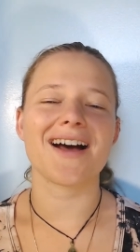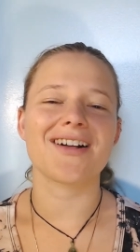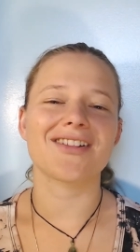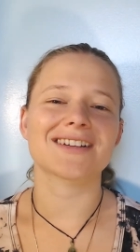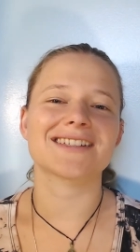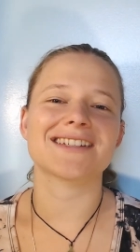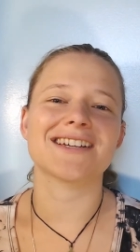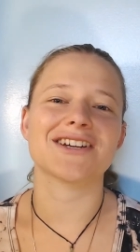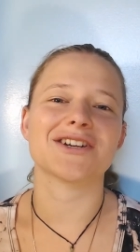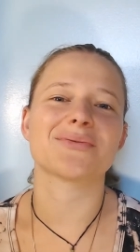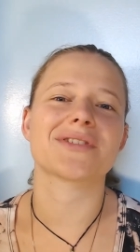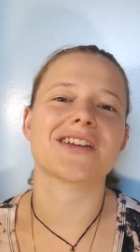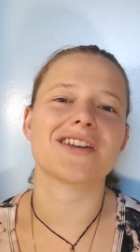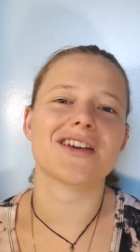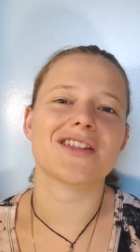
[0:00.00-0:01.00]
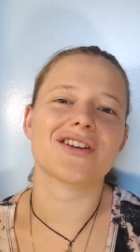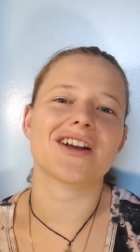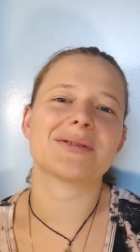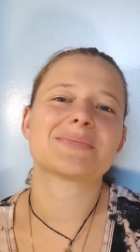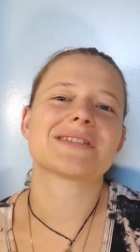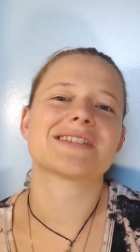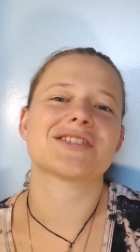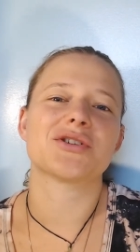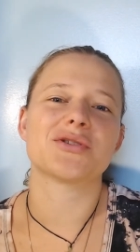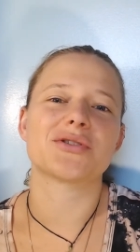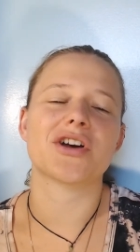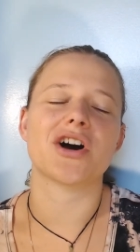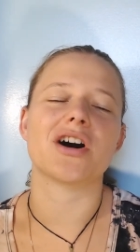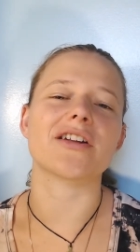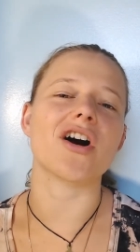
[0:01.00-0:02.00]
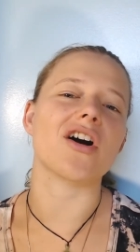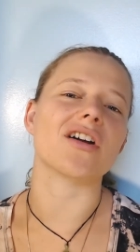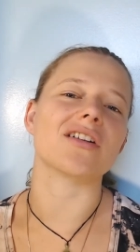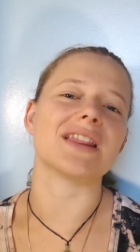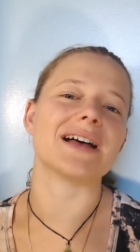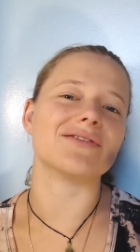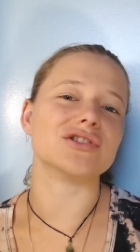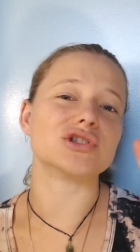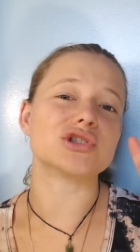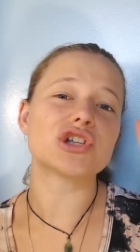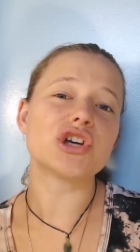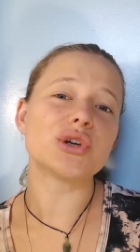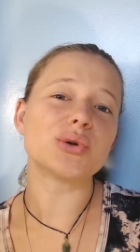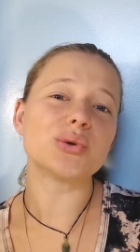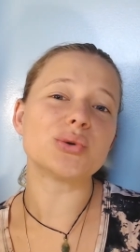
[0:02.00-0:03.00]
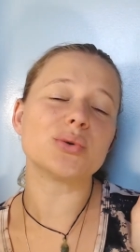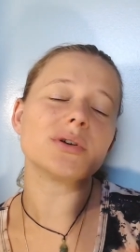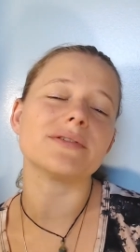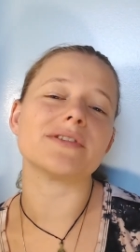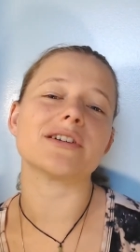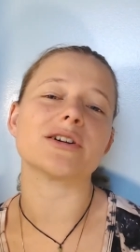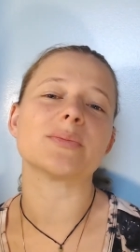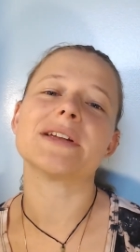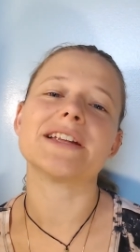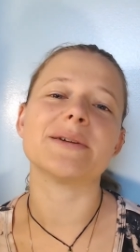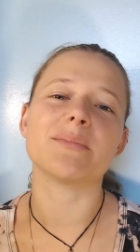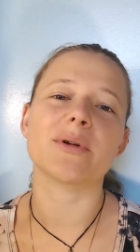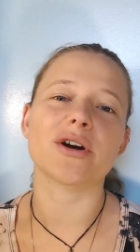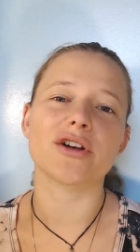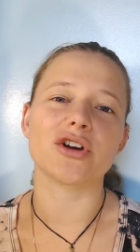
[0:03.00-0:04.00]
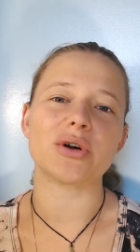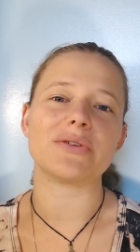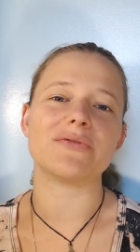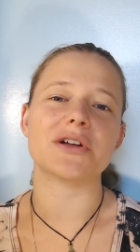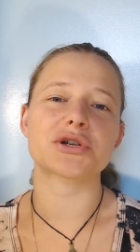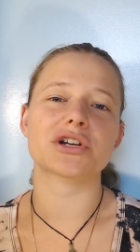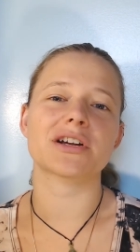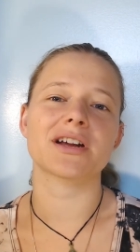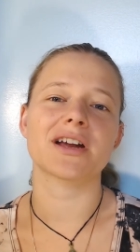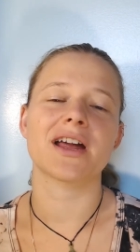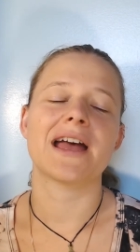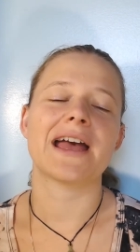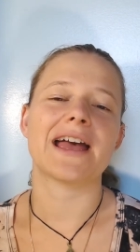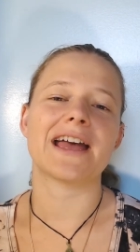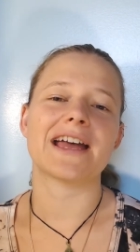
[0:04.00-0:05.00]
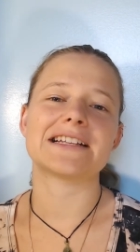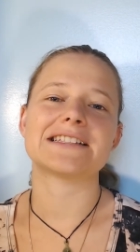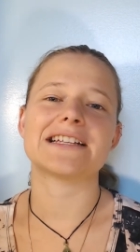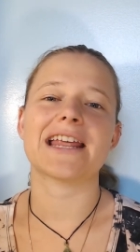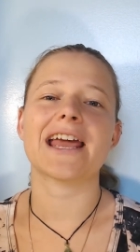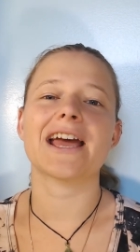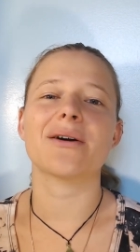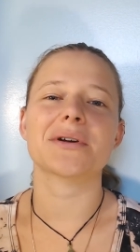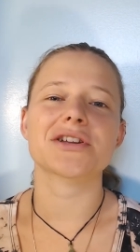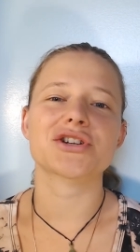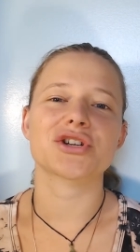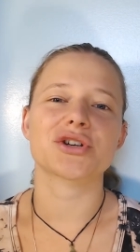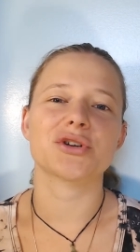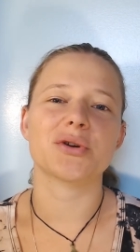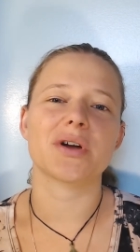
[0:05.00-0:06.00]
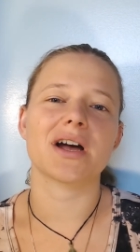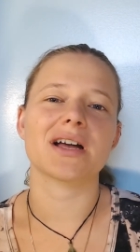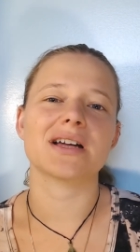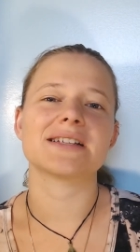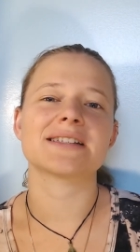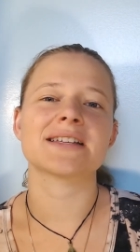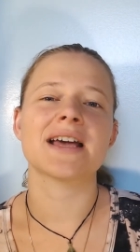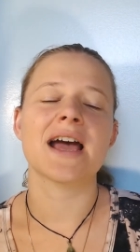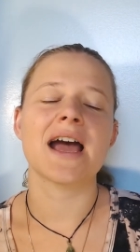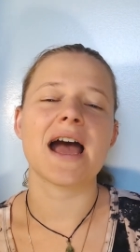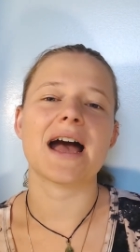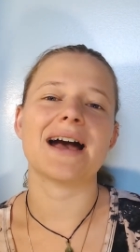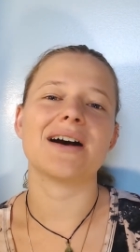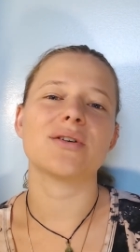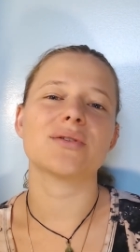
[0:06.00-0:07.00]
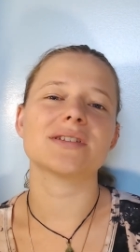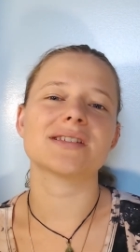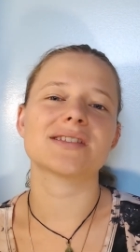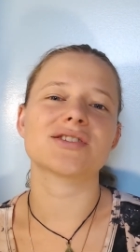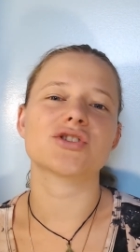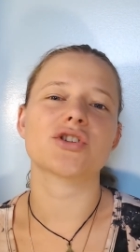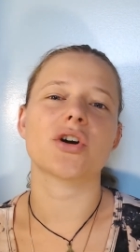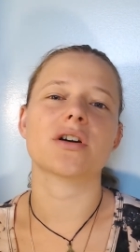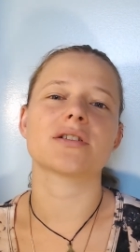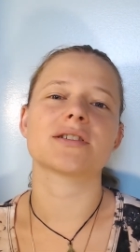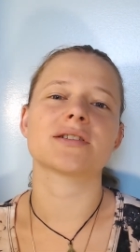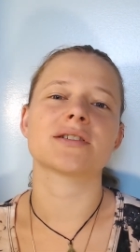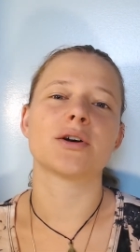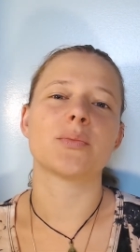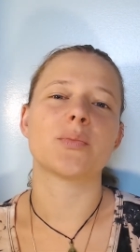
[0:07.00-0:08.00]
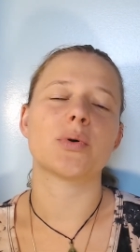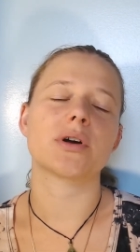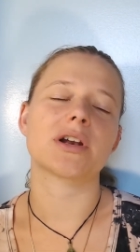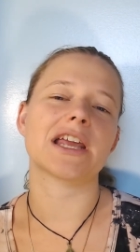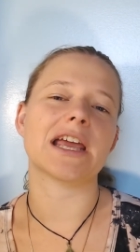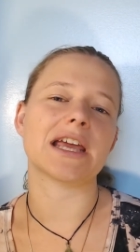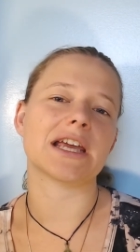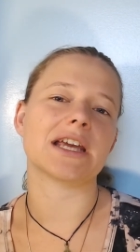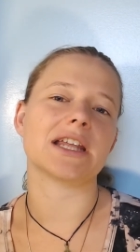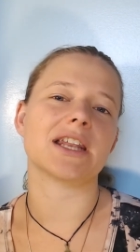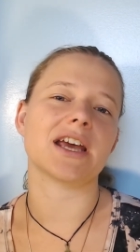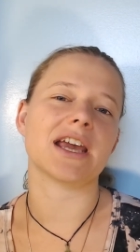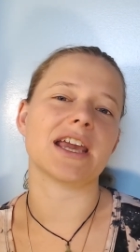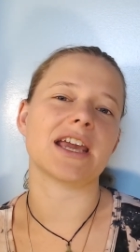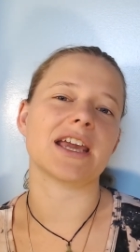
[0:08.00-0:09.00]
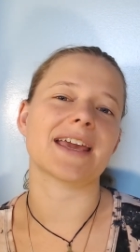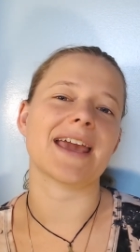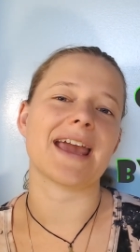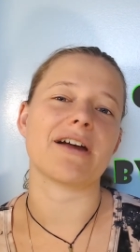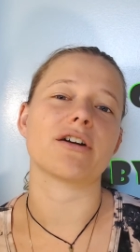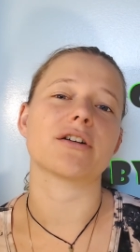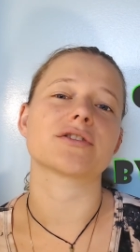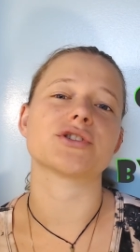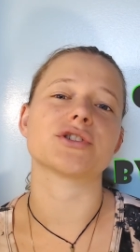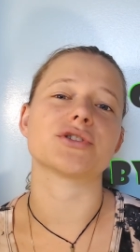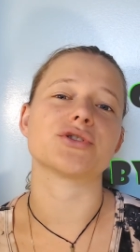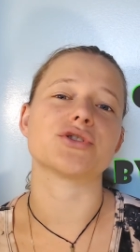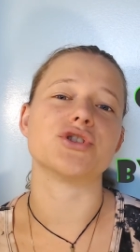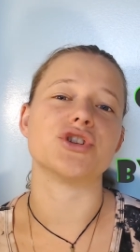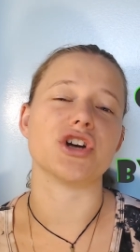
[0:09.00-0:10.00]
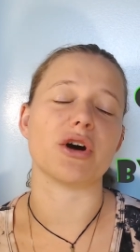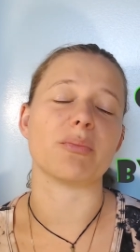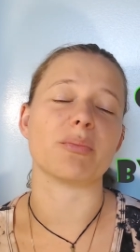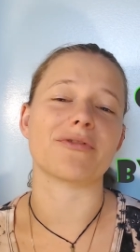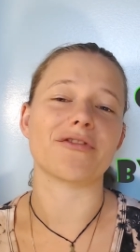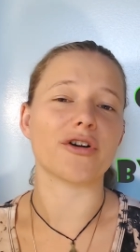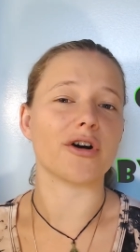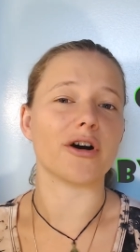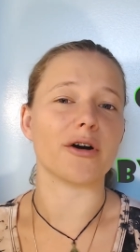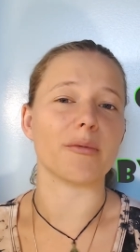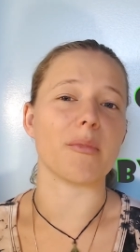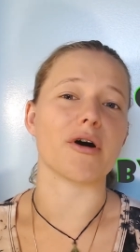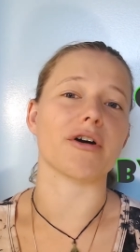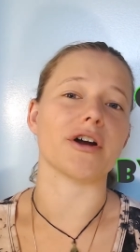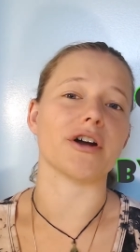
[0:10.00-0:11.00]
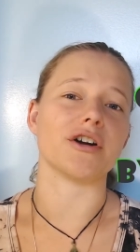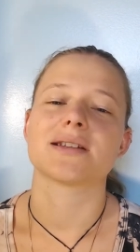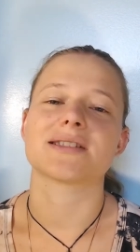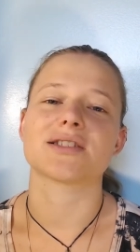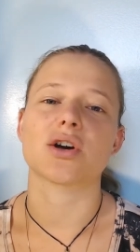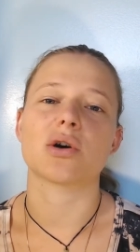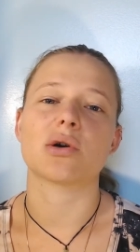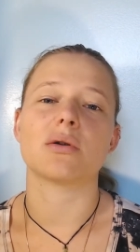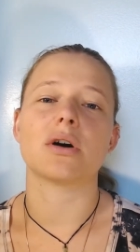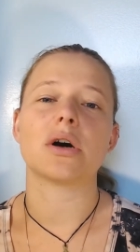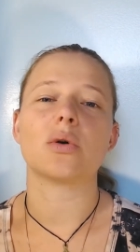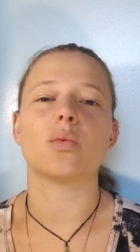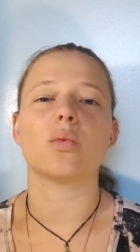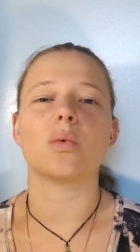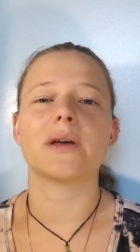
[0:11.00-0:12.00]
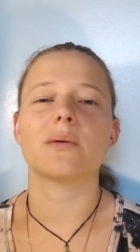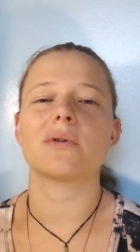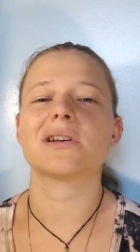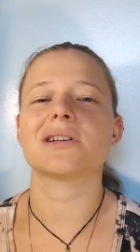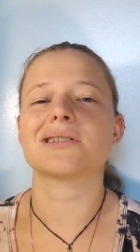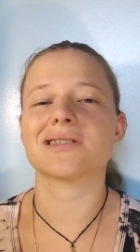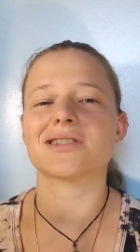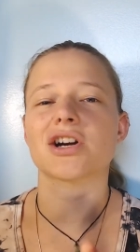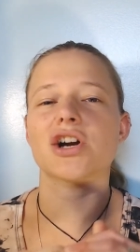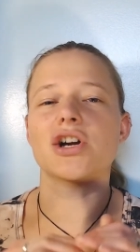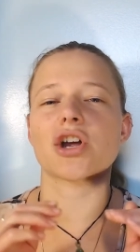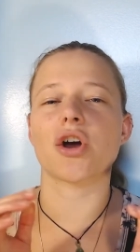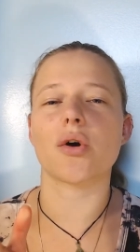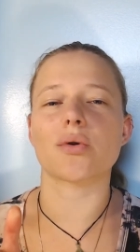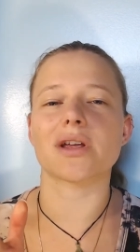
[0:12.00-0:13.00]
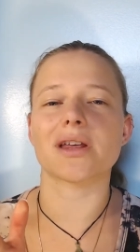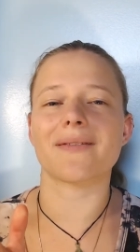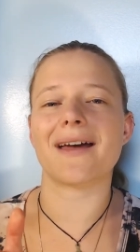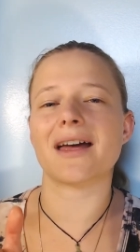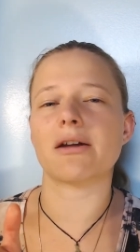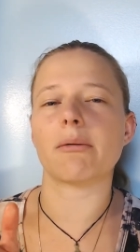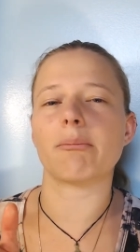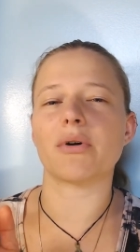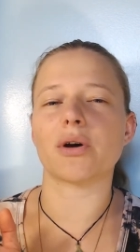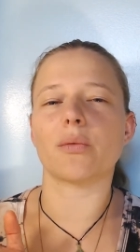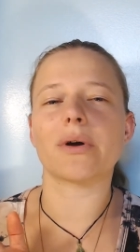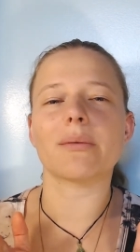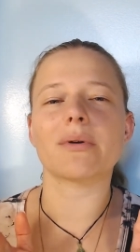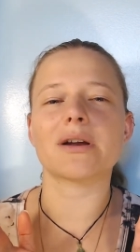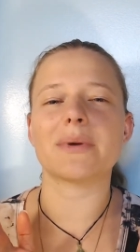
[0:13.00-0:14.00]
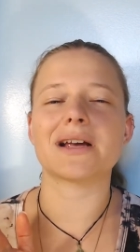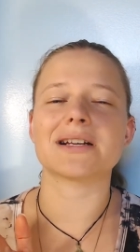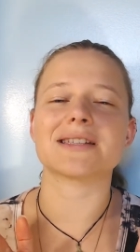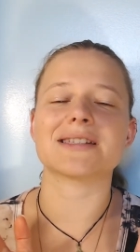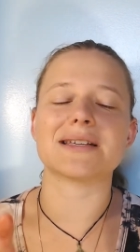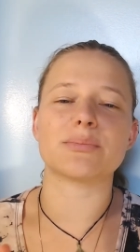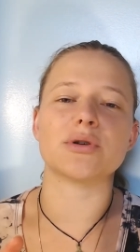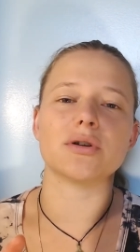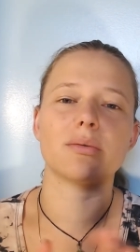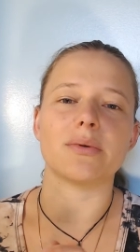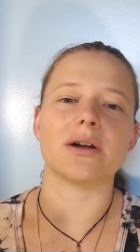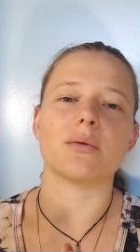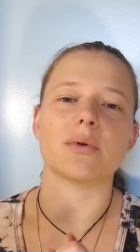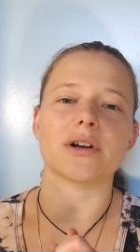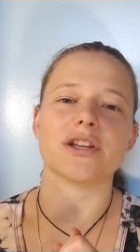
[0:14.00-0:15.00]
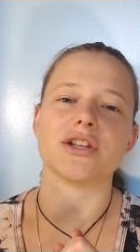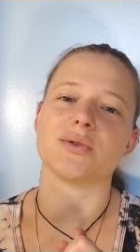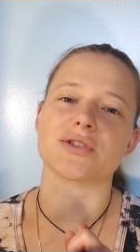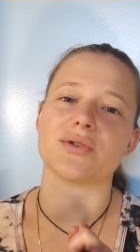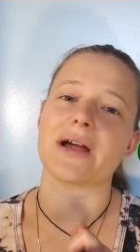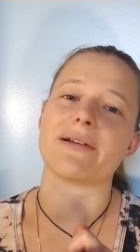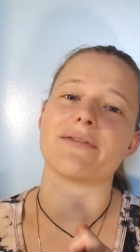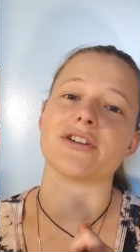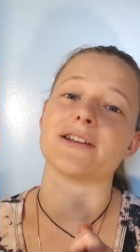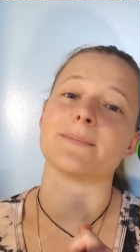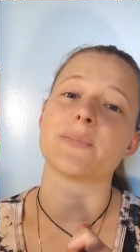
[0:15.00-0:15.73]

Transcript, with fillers: Fox here with another episode on our level two of our Mini Mario adventure, and today I want to show you guys how to start putting in a character jump for our Mario. So we want to start coding that, but we want to make it simple. We don't want to use gravity.